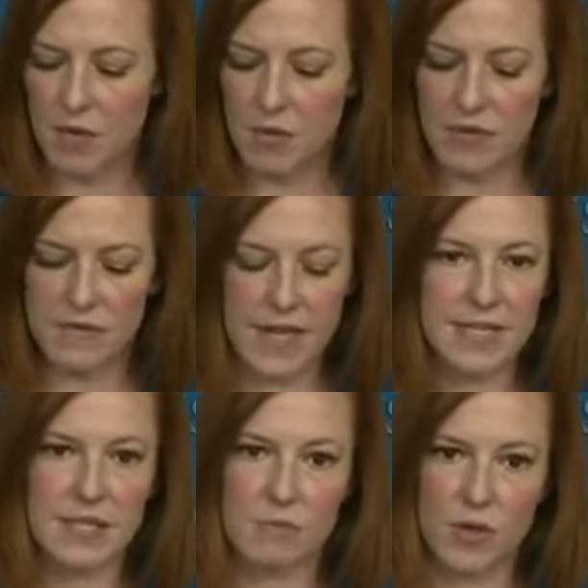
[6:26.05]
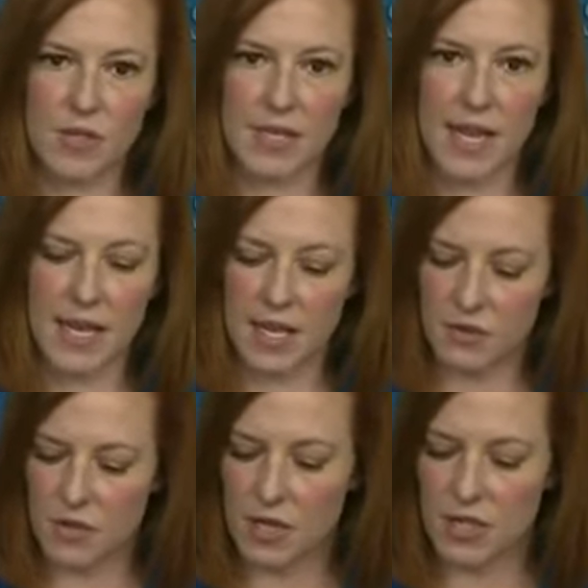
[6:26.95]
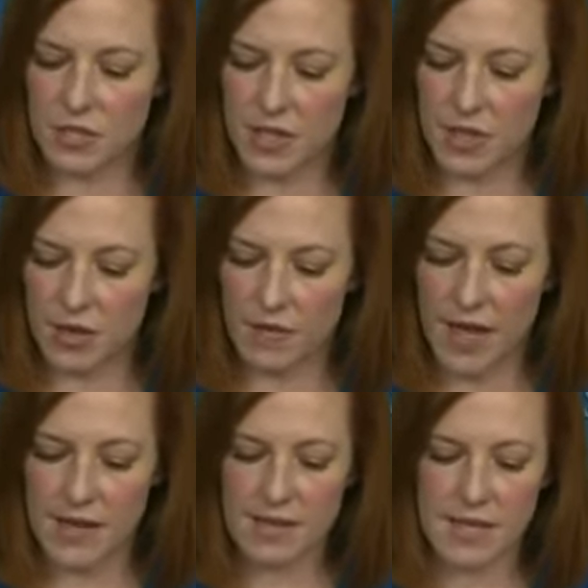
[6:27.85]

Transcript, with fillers: We've invested more than any other country in COVAX,